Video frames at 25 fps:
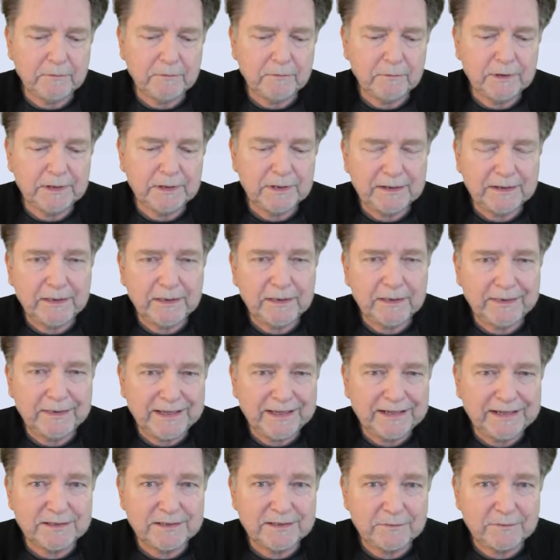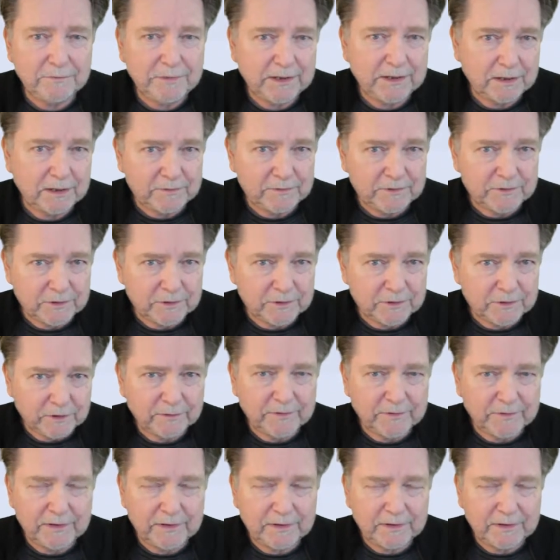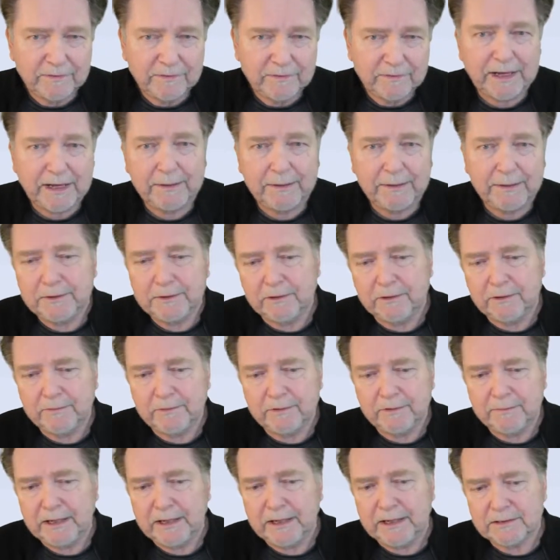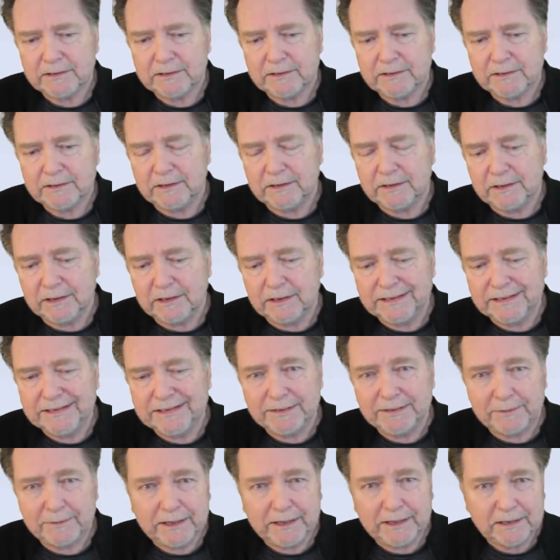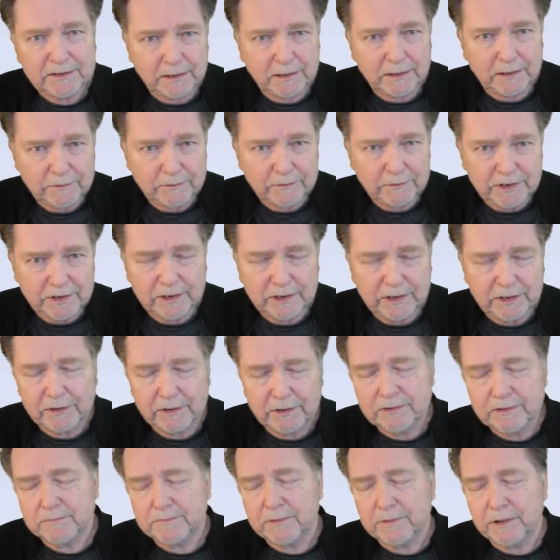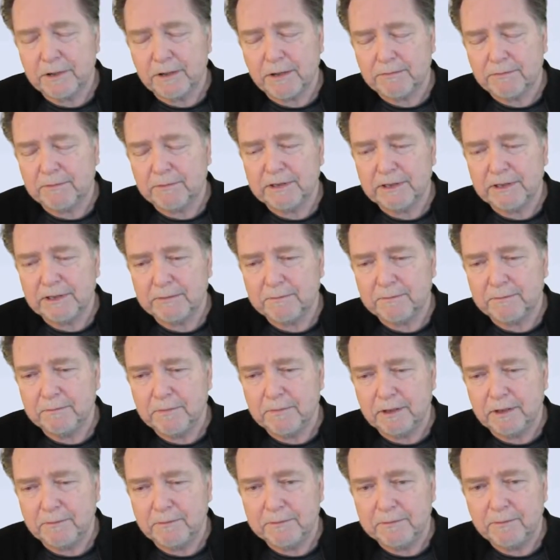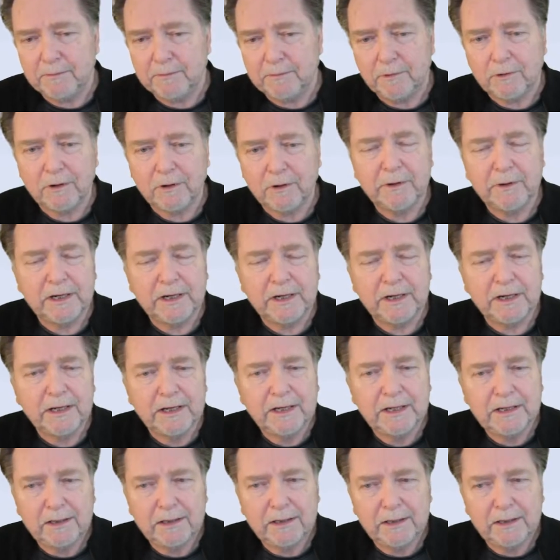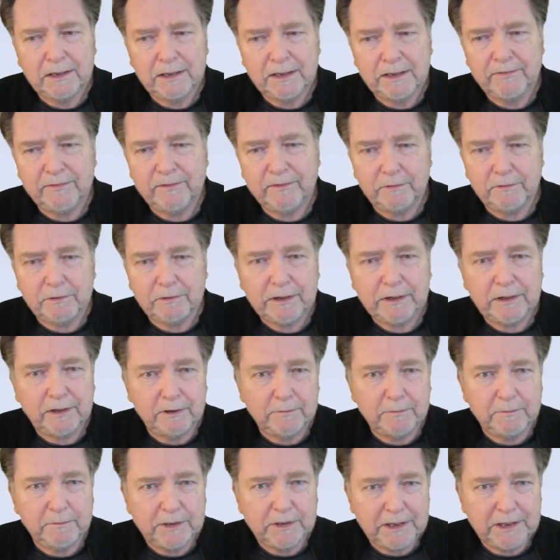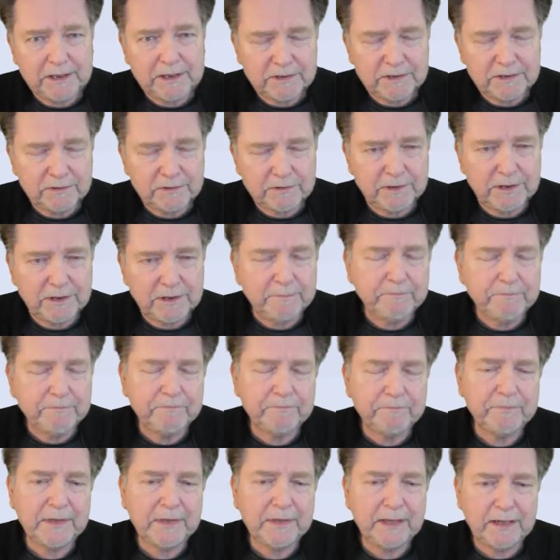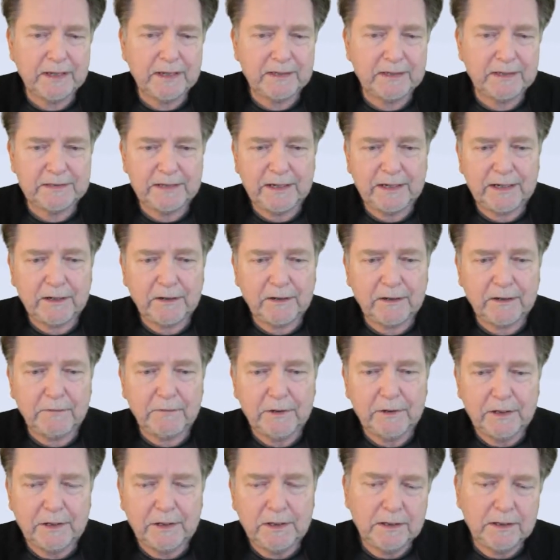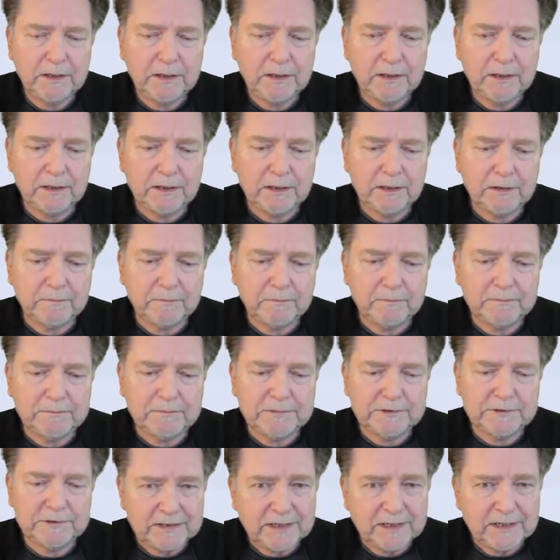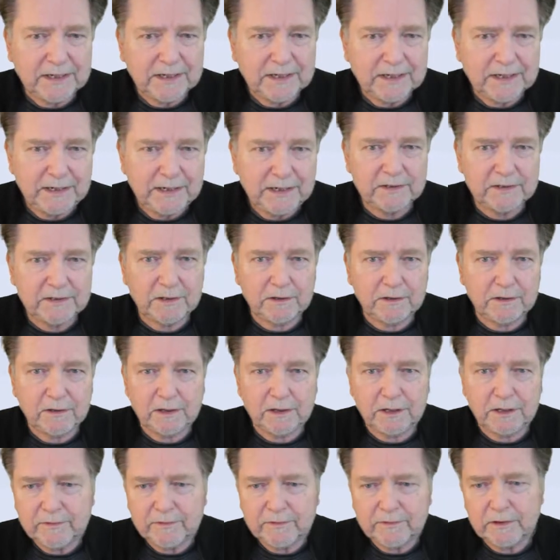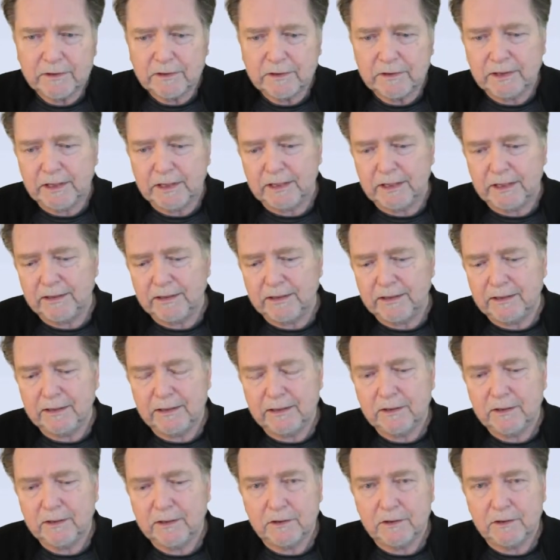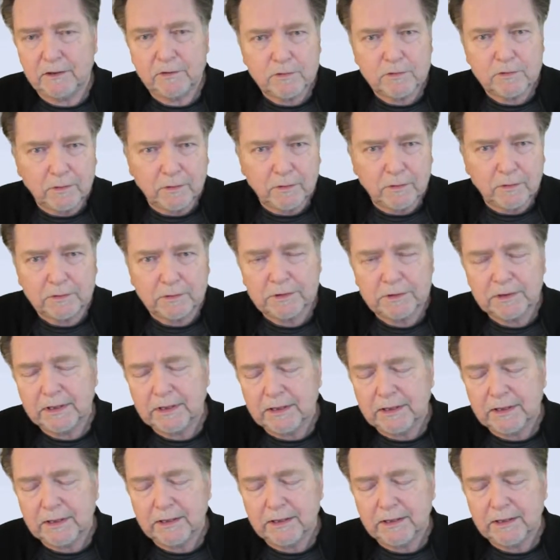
really the things that we can observe that have happened over the past, at least the past 100 years, probably a bit more, but even throughout human history, as to how societies are governed and controlled.